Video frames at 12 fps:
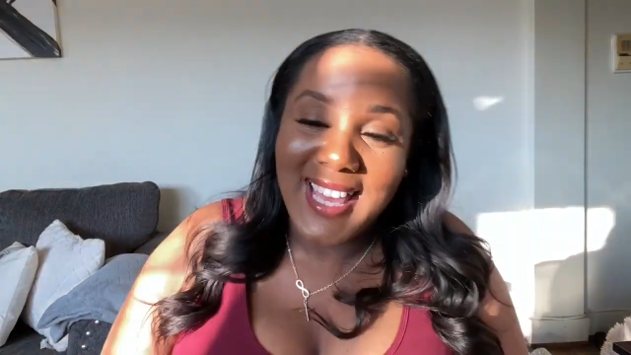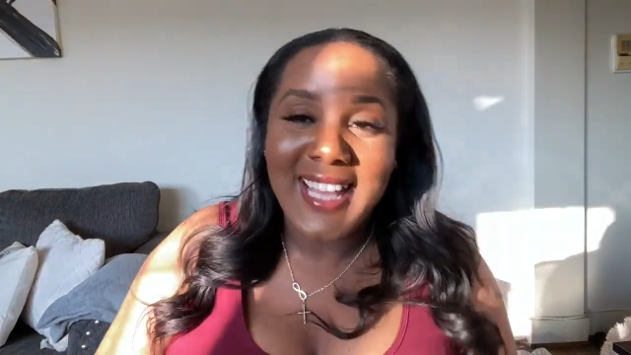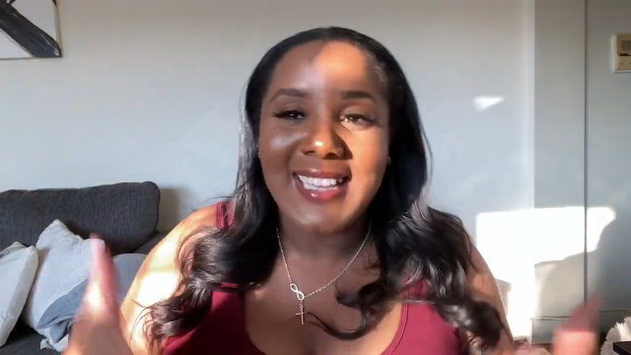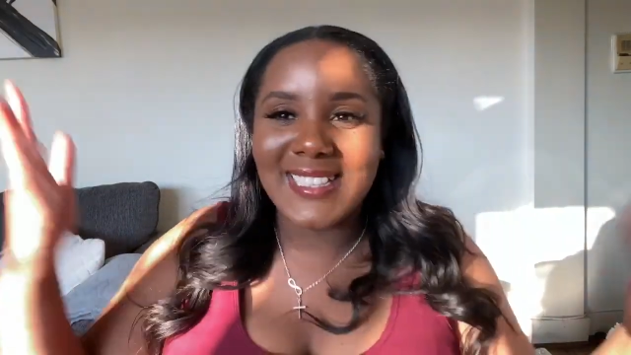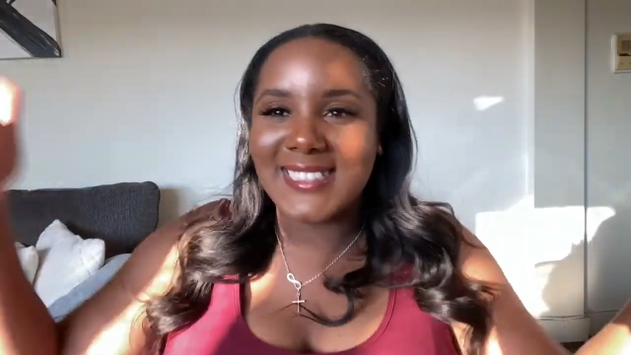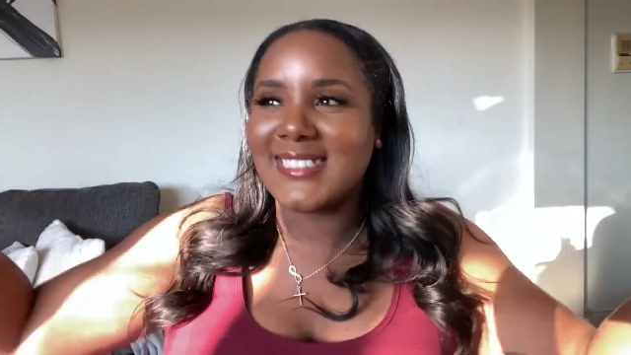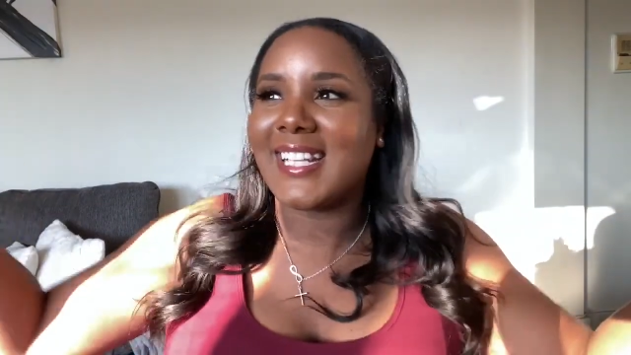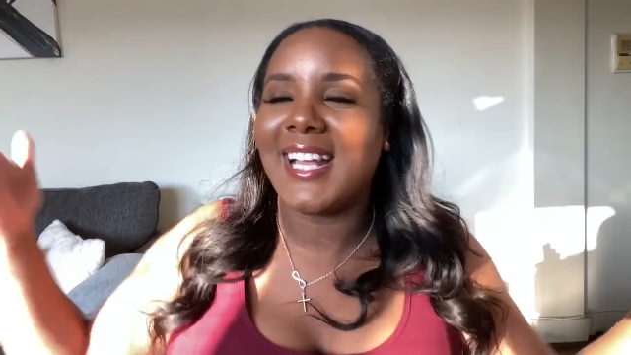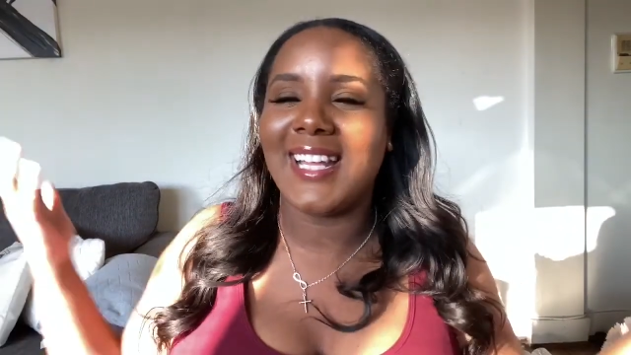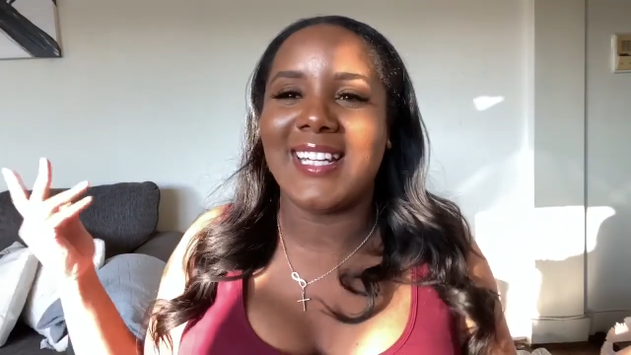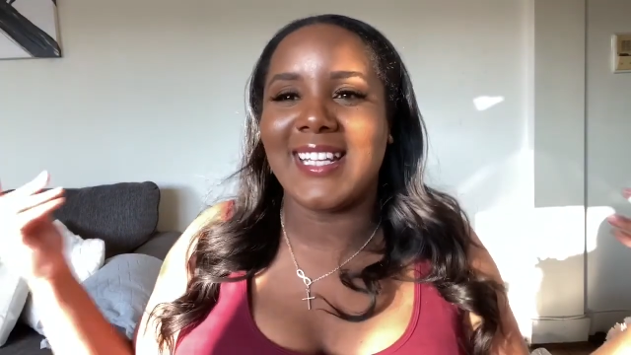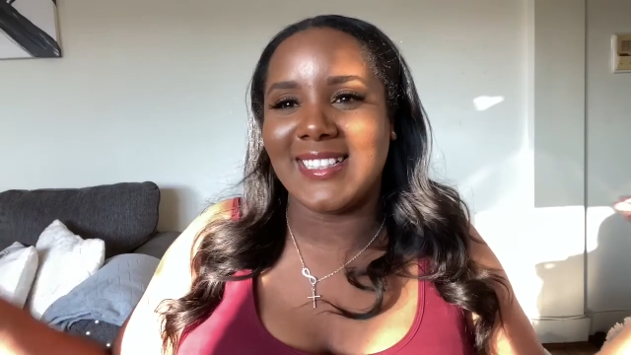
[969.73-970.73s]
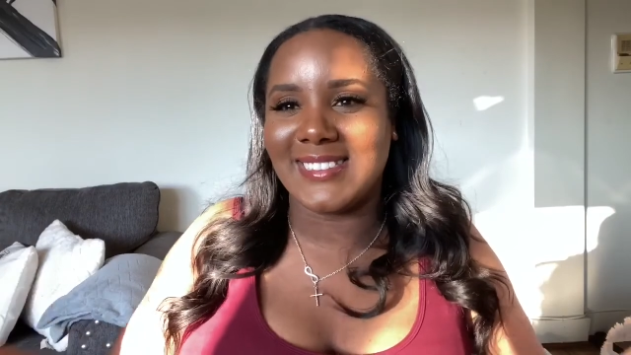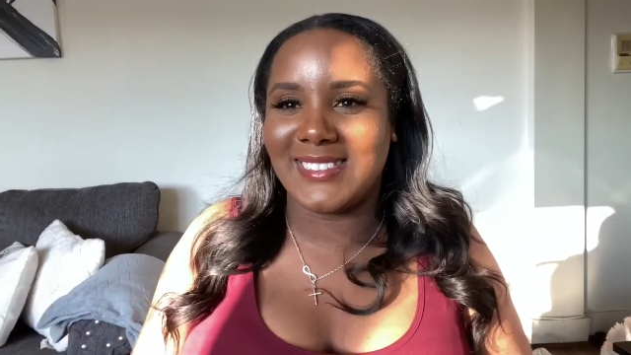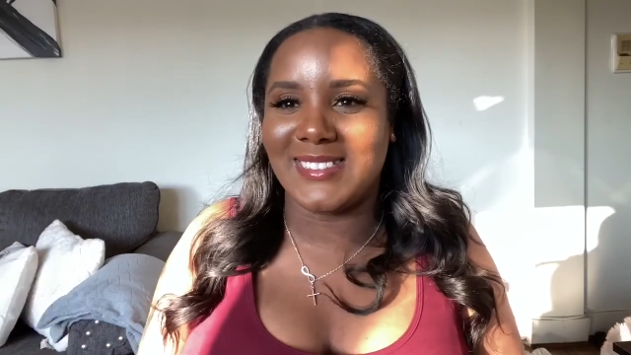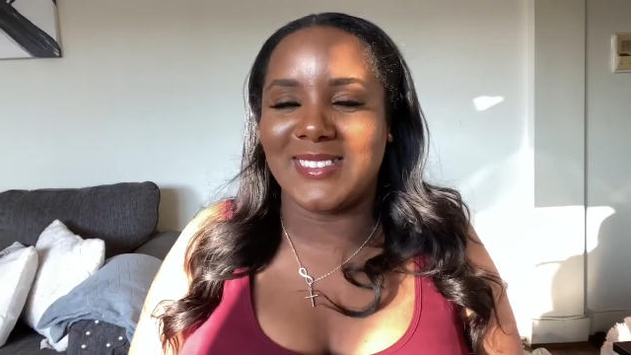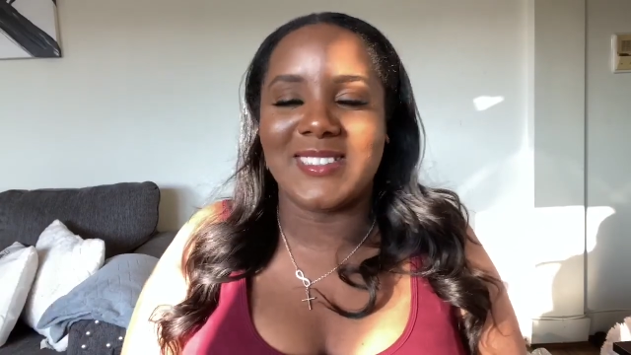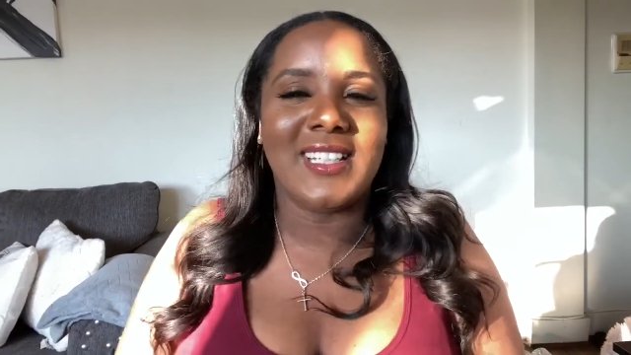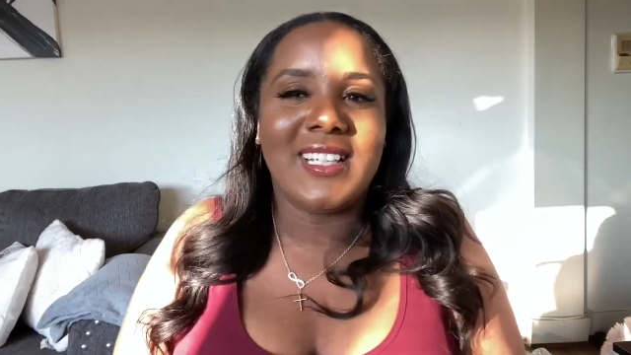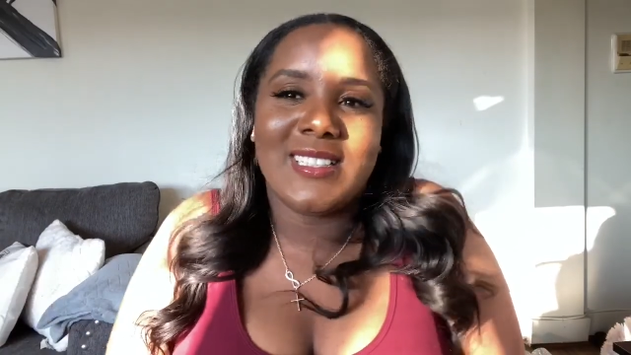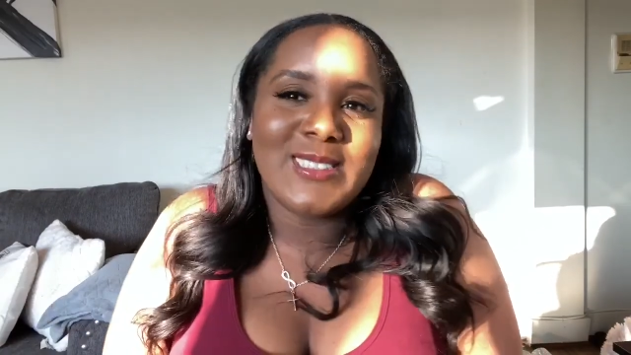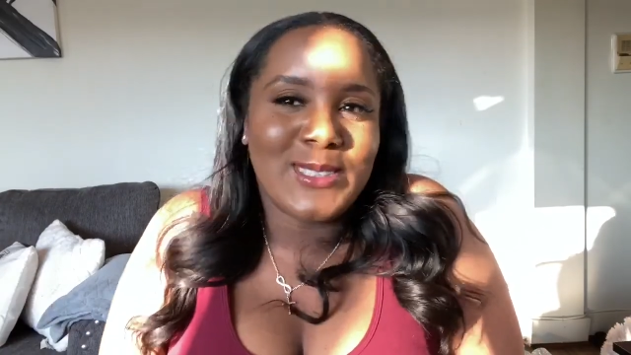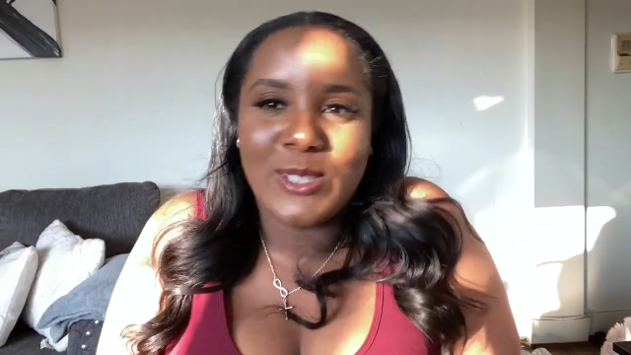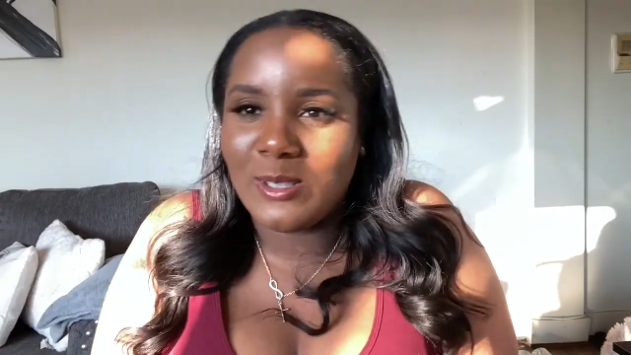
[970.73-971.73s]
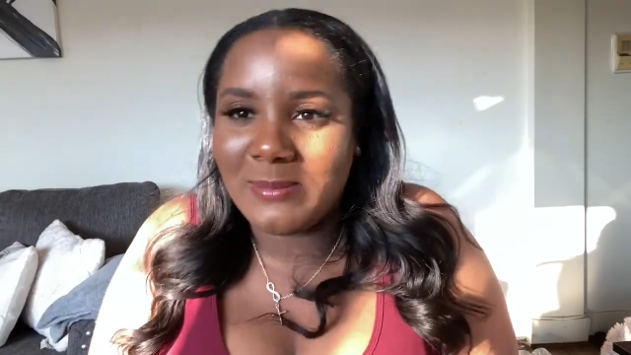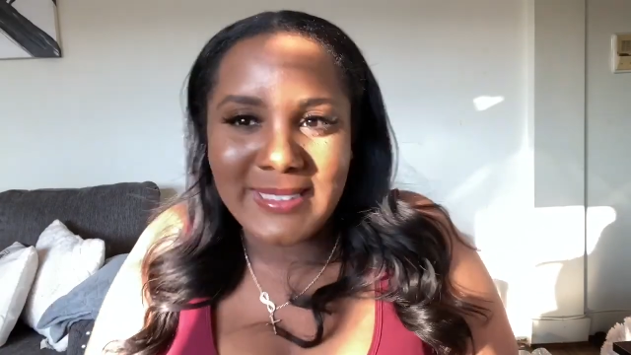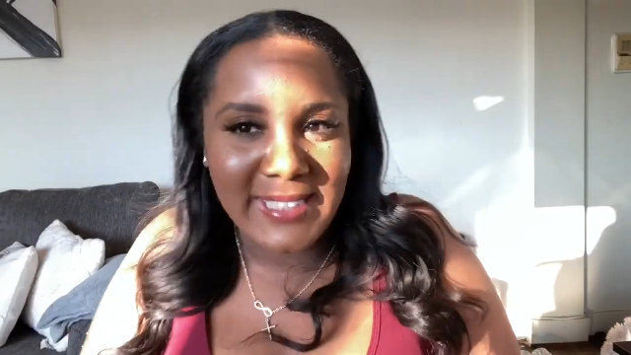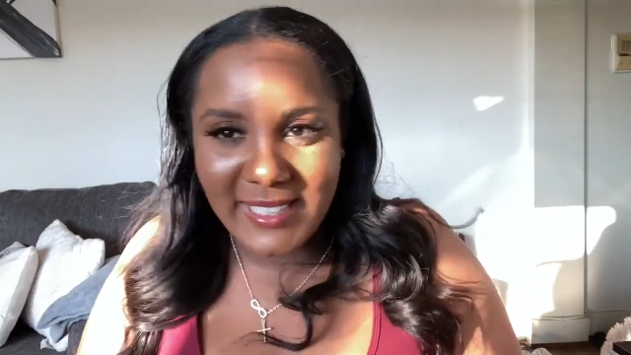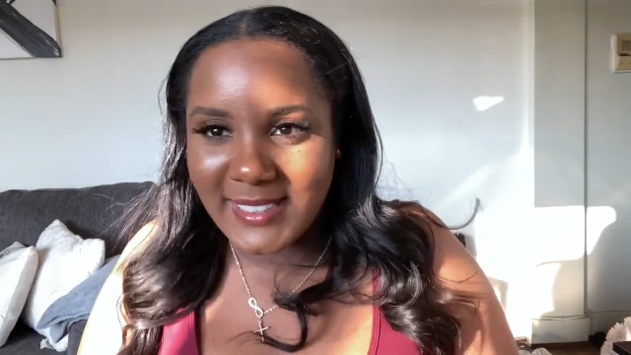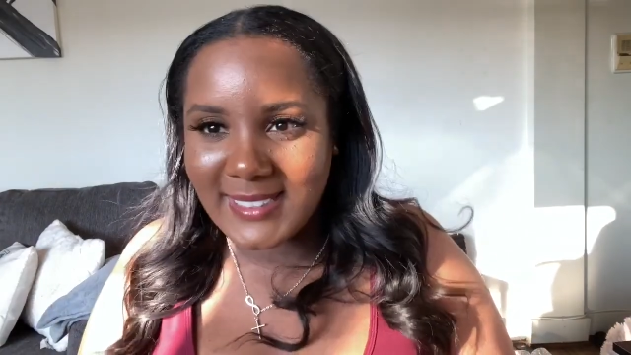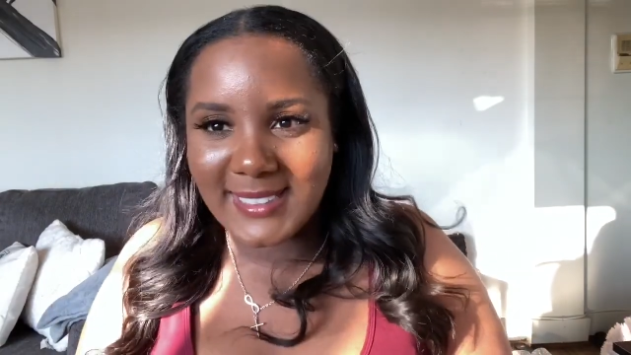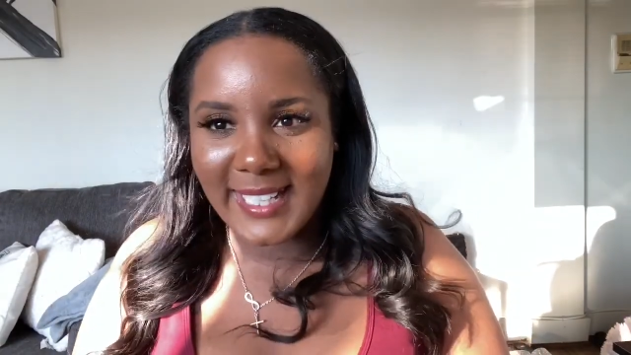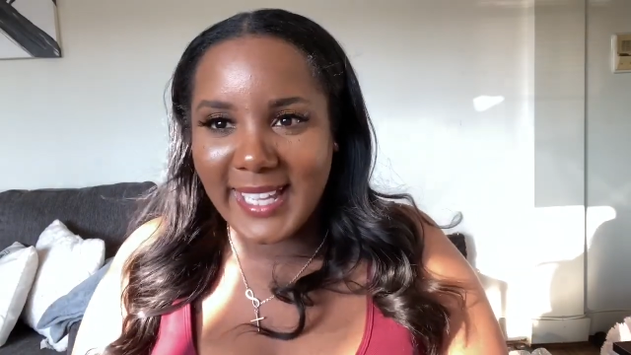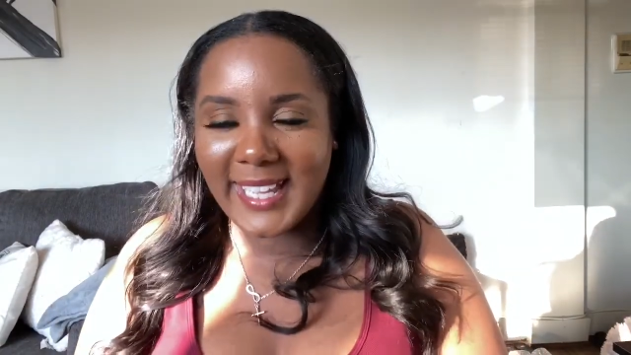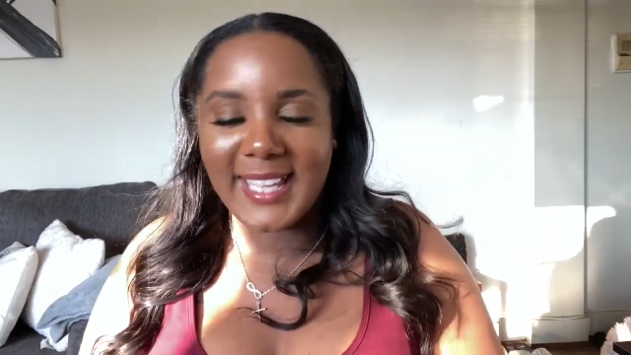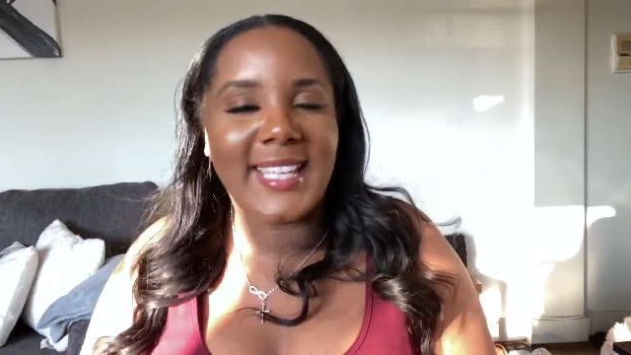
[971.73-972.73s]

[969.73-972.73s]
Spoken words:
The sun is doing me dirty today.